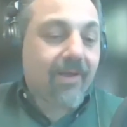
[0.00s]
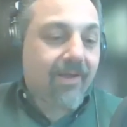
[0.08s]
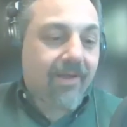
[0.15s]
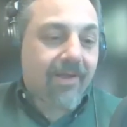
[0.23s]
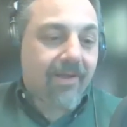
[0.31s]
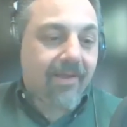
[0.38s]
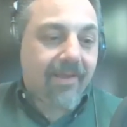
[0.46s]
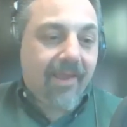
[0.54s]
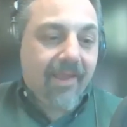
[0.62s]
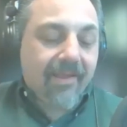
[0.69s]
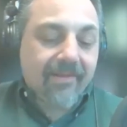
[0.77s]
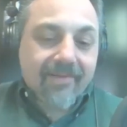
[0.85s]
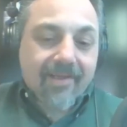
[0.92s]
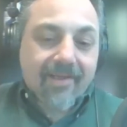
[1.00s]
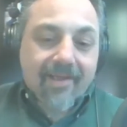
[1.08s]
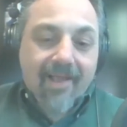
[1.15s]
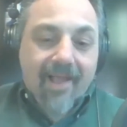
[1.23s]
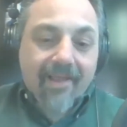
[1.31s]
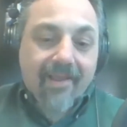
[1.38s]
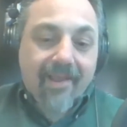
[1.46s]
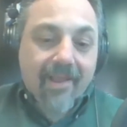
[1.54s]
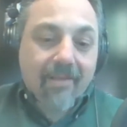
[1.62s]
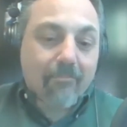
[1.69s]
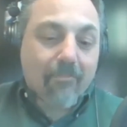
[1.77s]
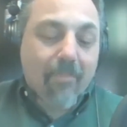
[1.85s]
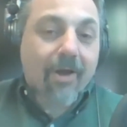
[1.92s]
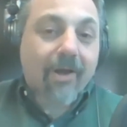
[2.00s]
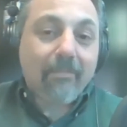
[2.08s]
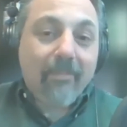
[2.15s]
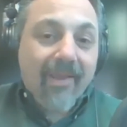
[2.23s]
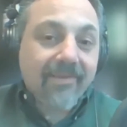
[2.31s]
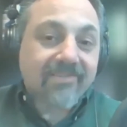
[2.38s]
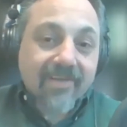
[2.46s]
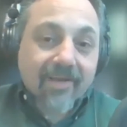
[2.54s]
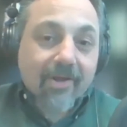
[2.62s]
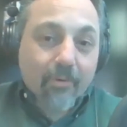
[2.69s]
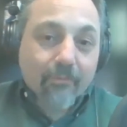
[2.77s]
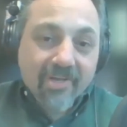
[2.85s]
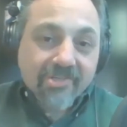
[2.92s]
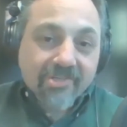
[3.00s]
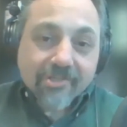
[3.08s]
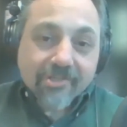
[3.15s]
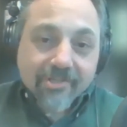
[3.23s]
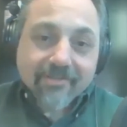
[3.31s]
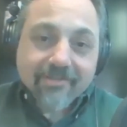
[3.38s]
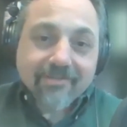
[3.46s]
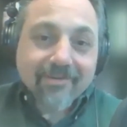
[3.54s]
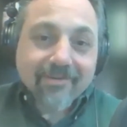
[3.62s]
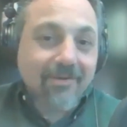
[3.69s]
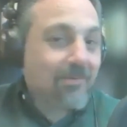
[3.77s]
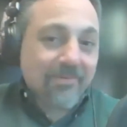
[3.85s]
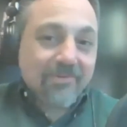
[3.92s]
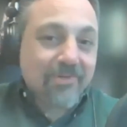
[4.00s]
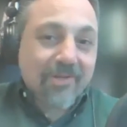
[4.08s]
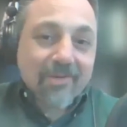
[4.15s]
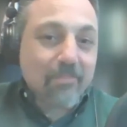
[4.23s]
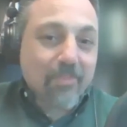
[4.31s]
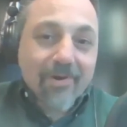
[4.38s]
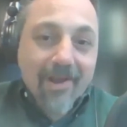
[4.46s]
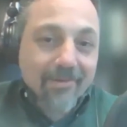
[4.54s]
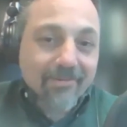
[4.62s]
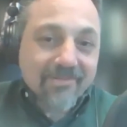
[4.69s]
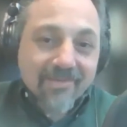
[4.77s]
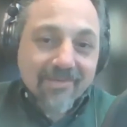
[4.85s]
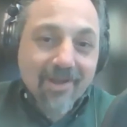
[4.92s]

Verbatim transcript: Uh, and uh, I am Mark Peysakhovich. You can pronounce it